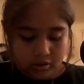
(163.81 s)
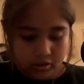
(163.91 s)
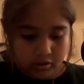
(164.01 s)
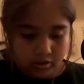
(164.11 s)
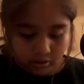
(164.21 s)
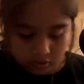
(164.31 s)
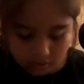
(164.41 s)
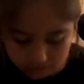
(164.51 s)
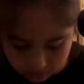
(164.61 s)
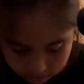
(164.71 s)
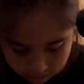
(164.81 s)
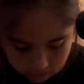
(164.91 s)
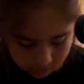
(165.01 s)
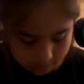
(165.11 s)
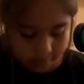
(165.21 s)
So
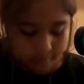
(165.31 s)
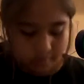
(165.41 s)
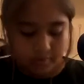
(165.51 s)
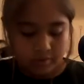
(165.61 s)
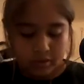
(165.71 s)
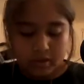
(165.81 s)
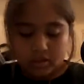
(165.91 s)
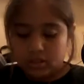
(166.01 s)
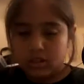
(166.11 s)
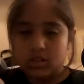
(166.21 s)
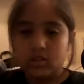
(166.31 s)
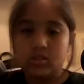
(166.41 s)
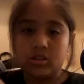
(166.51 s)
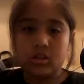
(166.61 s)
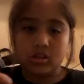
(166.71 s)
yeah. Then you
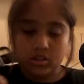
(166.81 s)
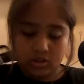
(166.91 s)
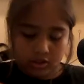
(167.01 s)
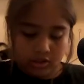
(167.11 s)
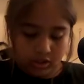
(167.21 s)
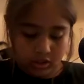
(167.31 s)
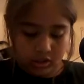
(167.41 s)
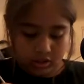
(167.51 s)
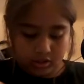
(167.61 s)
start stirring.